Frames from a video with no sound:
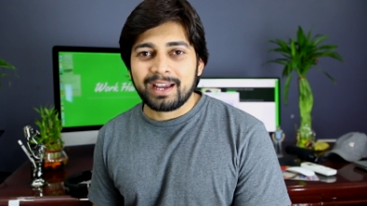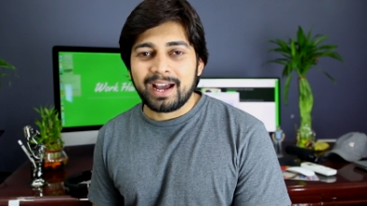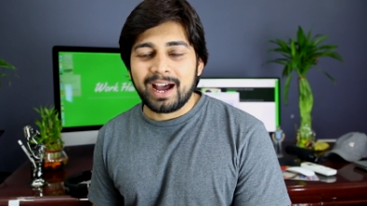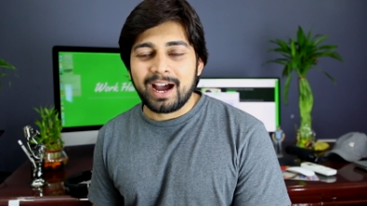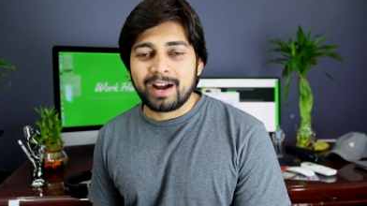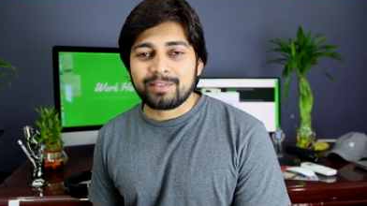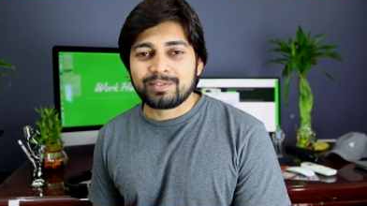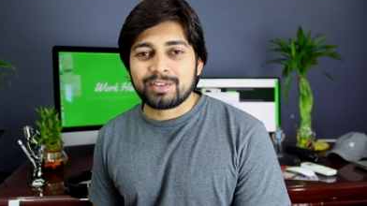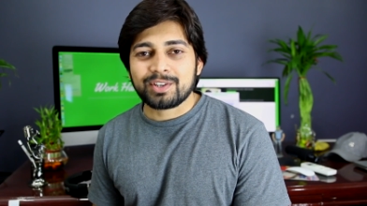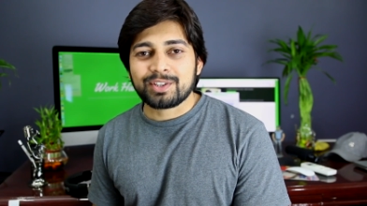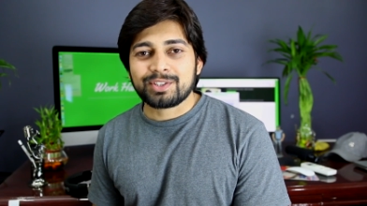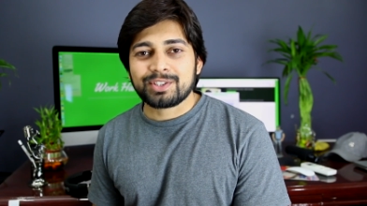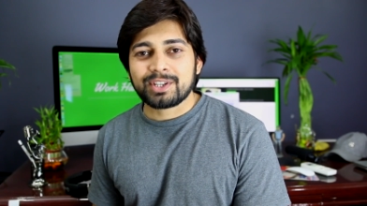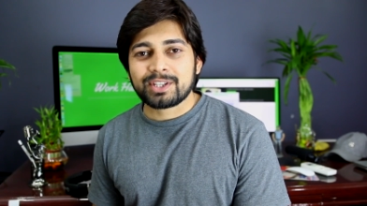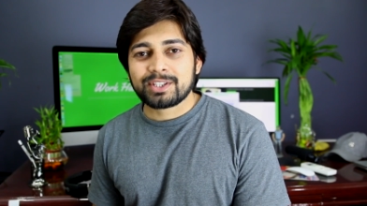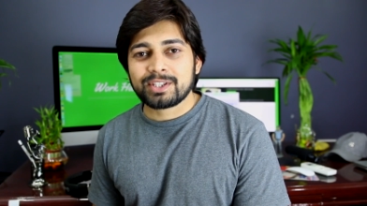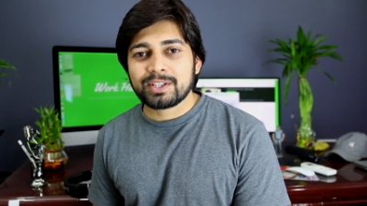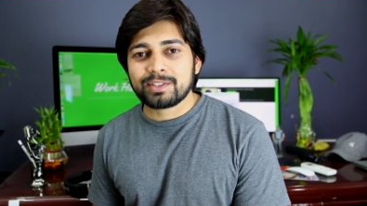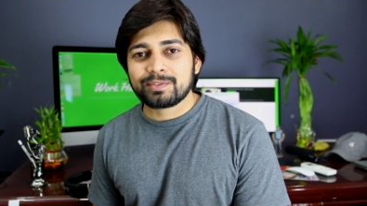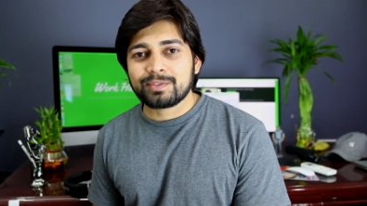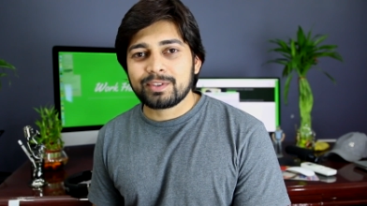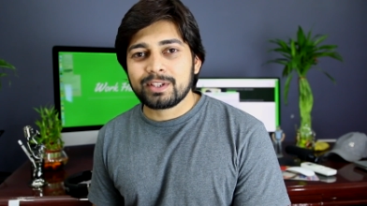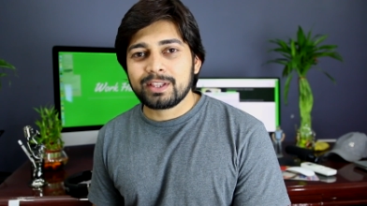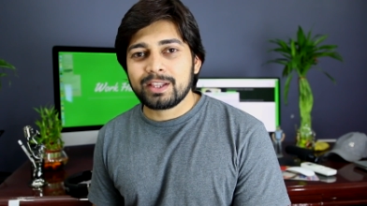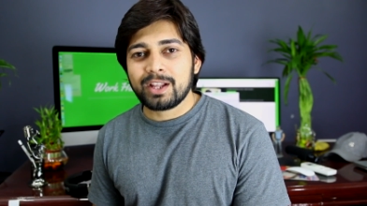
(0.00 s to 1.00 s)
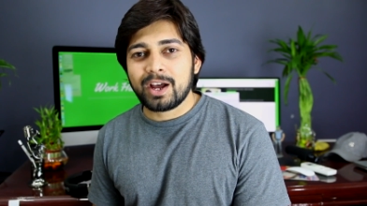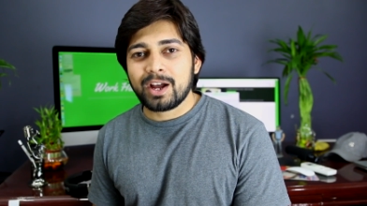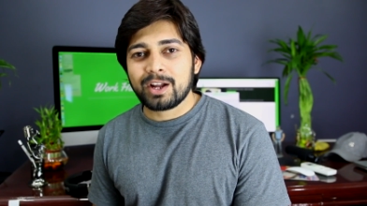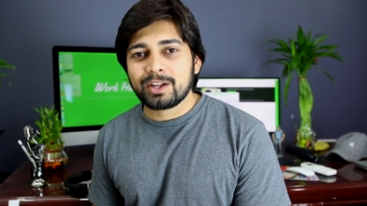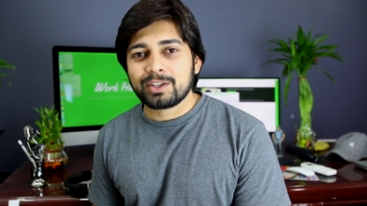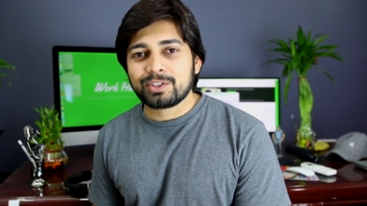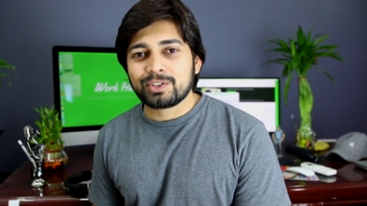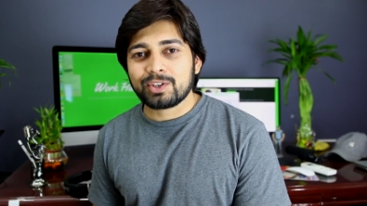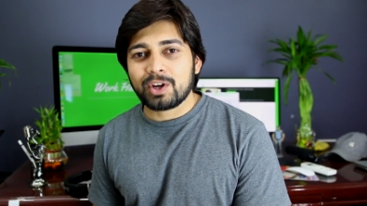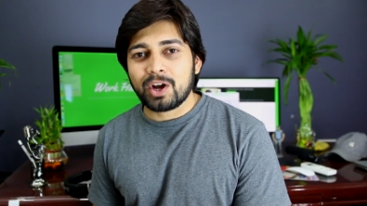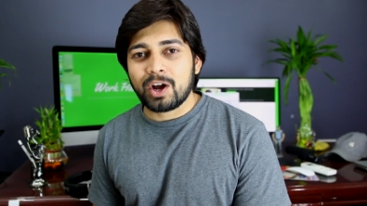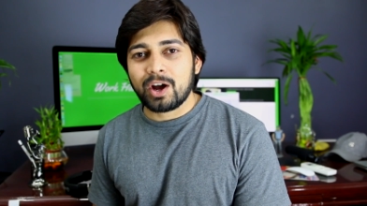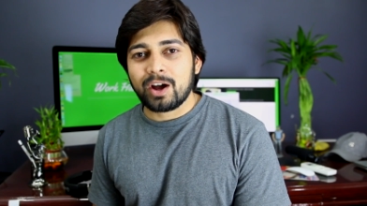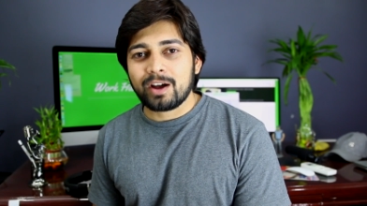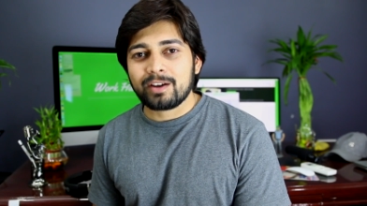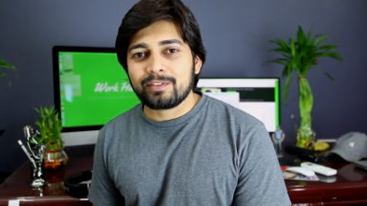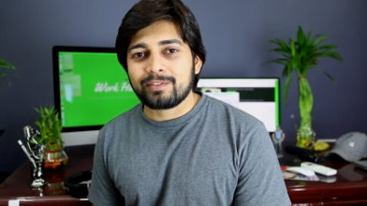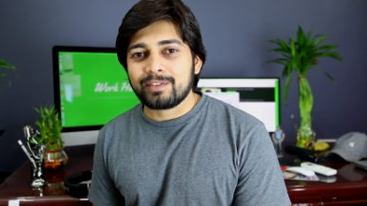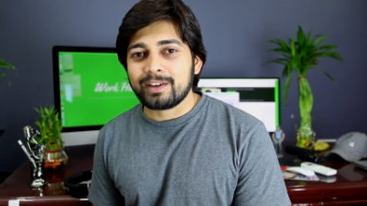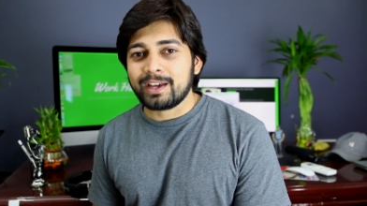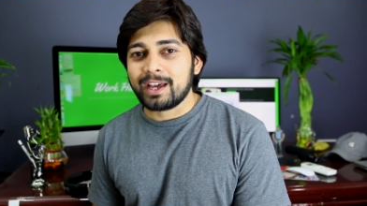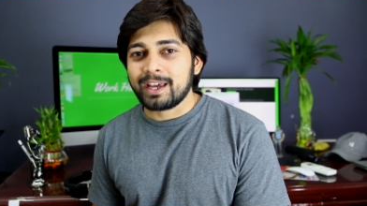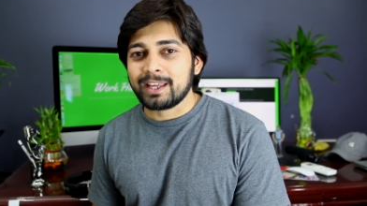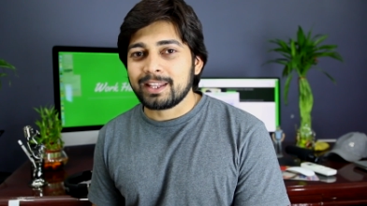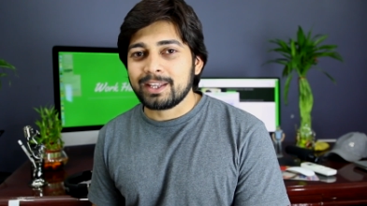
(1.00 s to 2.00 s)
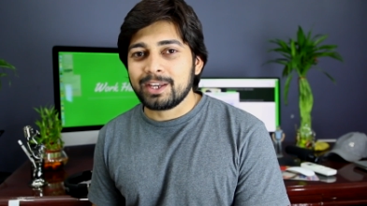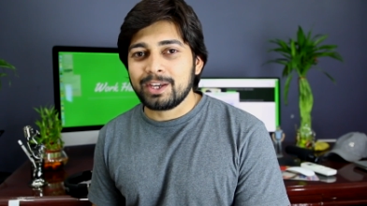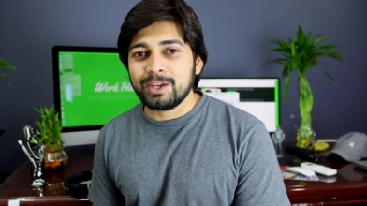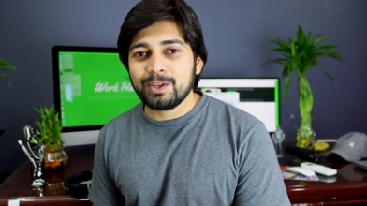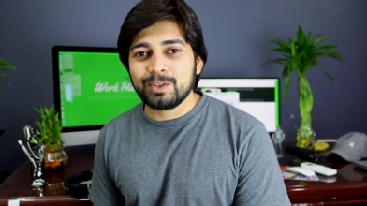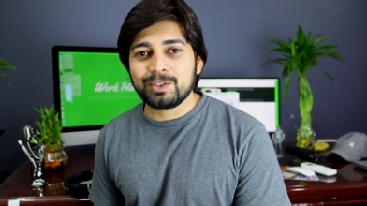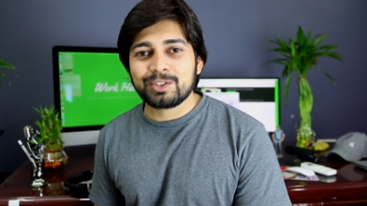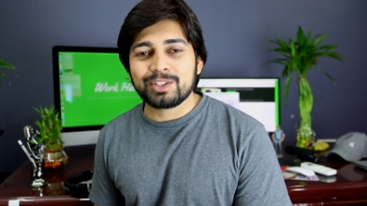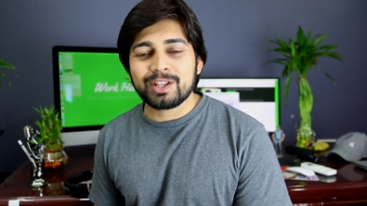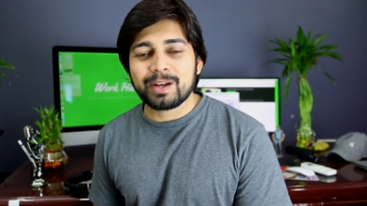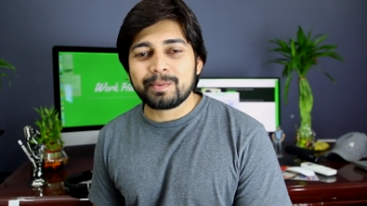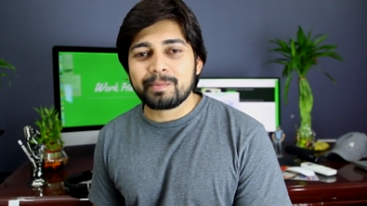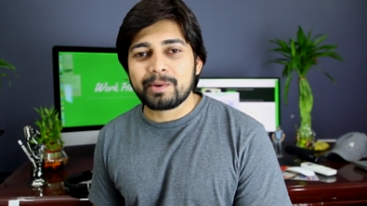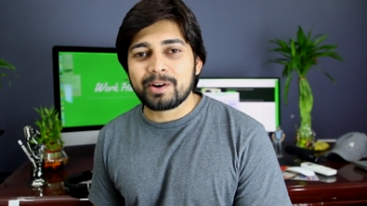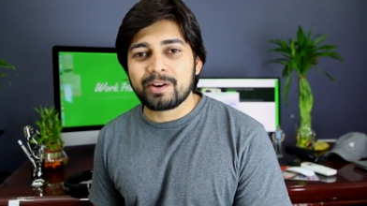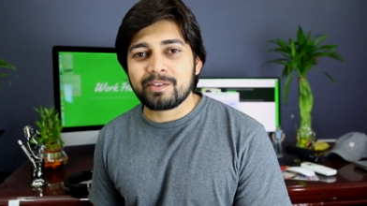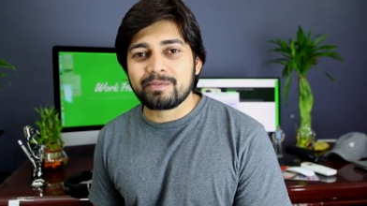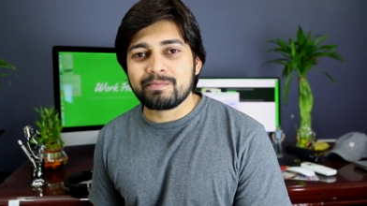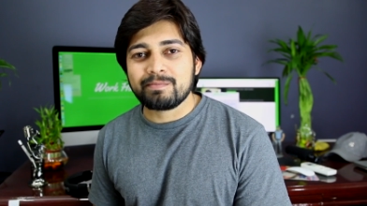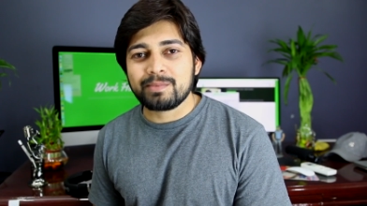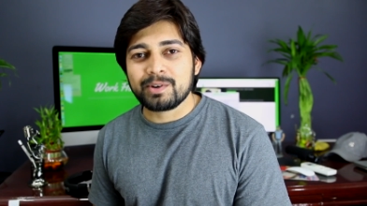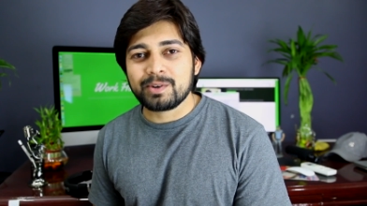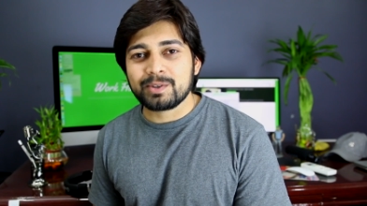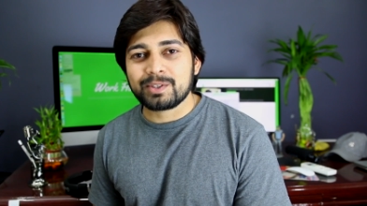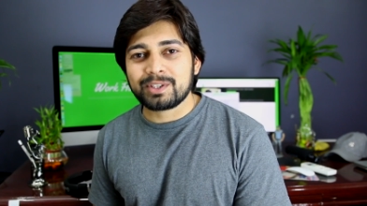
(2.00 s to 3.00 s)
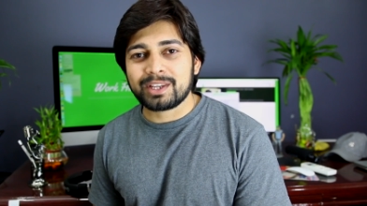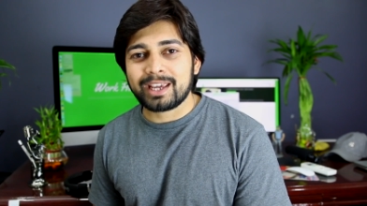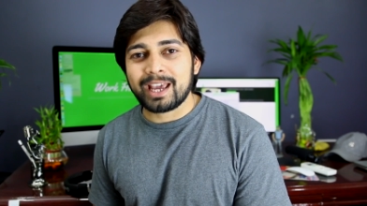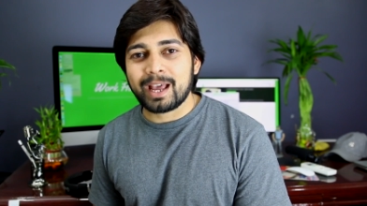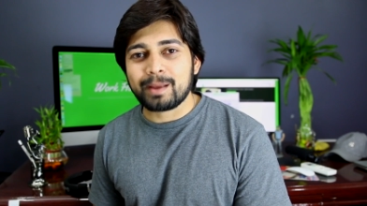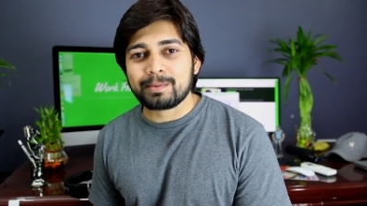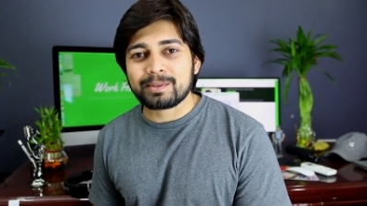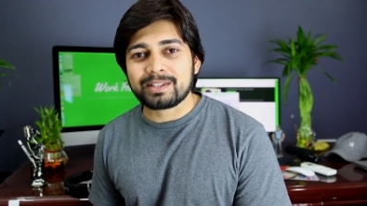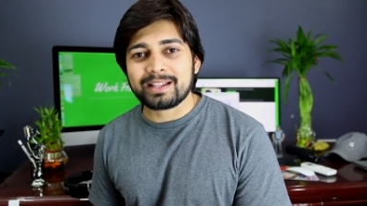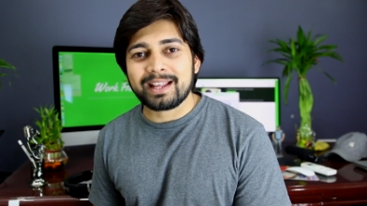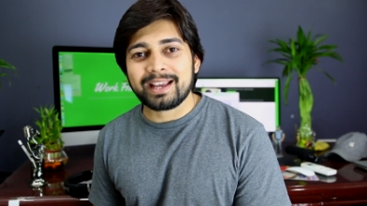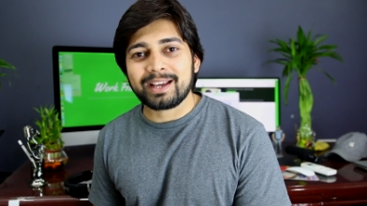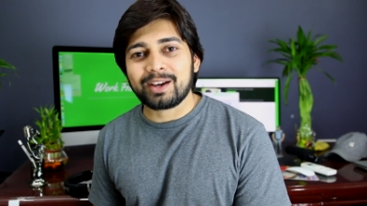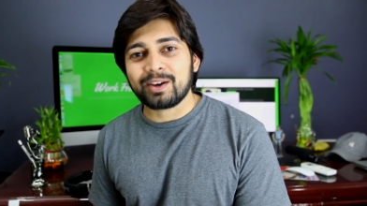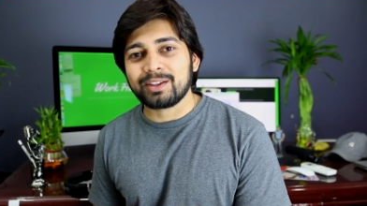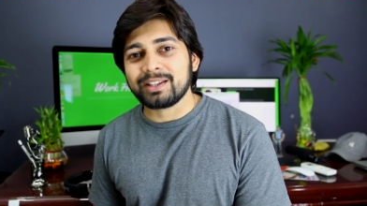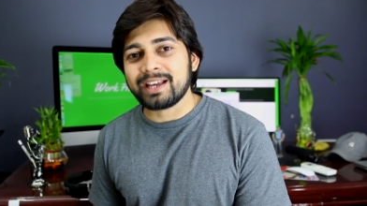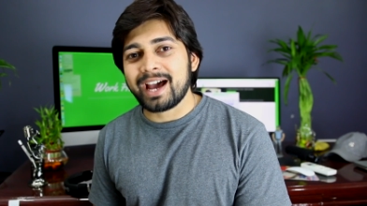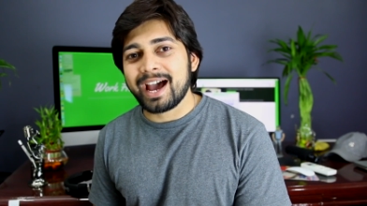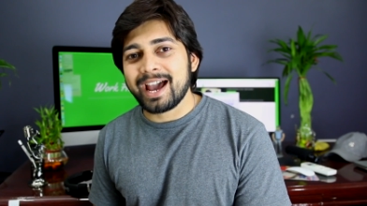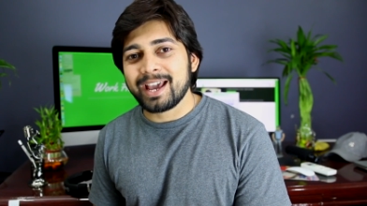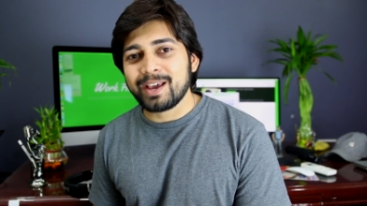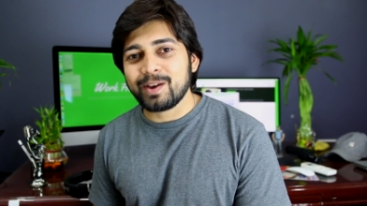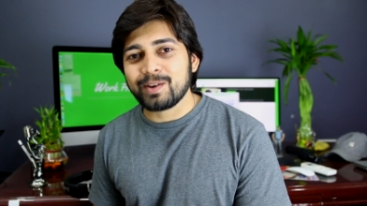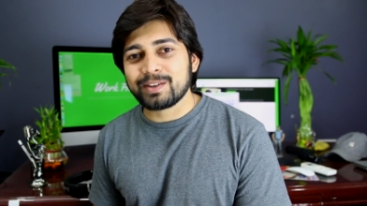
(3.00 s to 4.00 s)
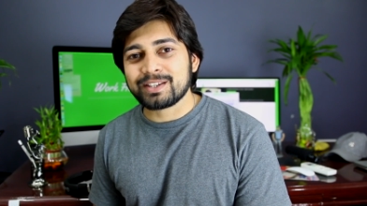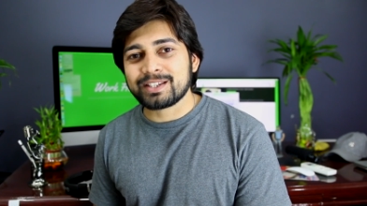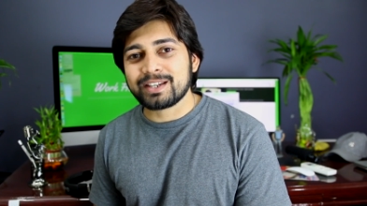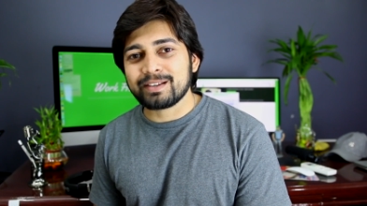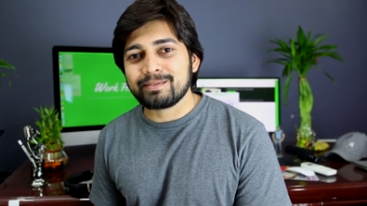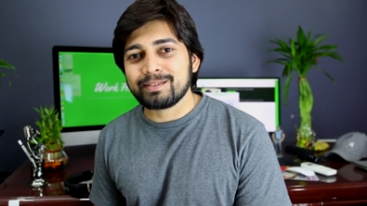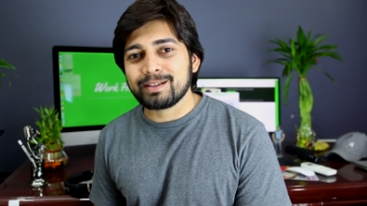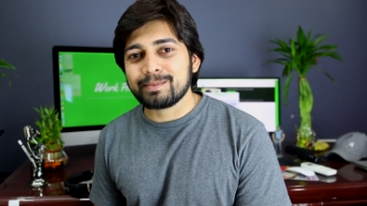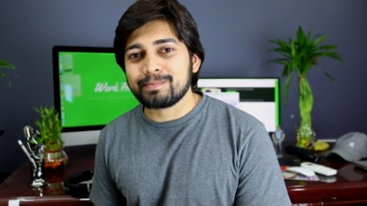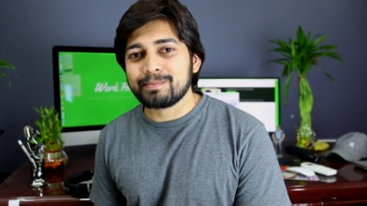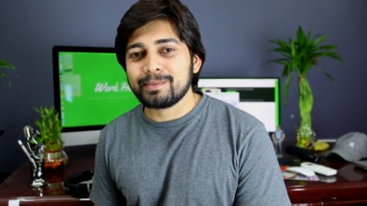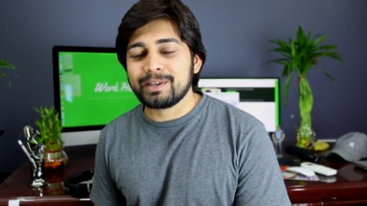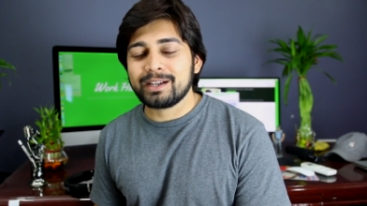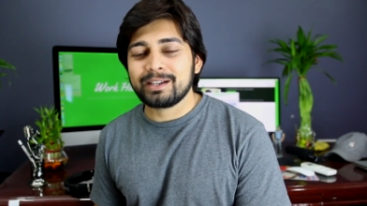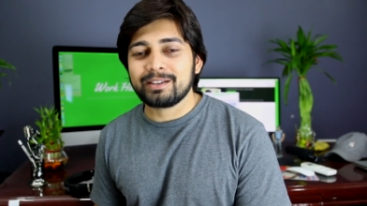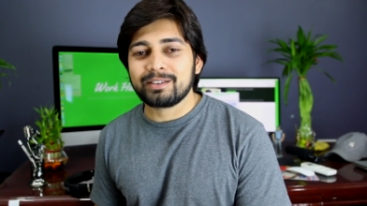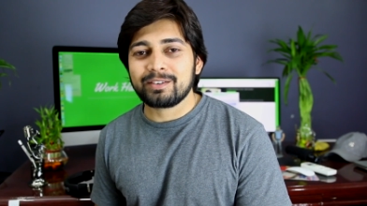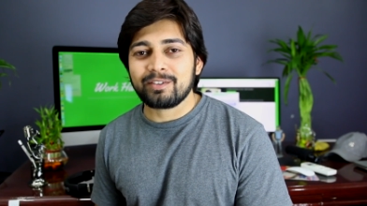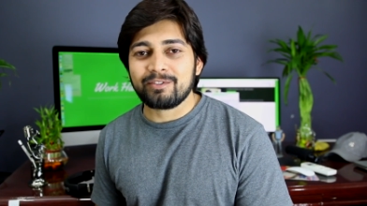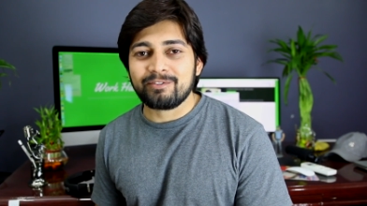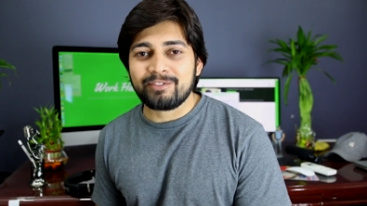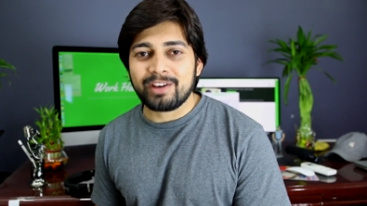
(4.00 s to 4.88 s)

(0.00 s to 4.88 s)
After successful launch of a huge number of boot camps like on iOS development,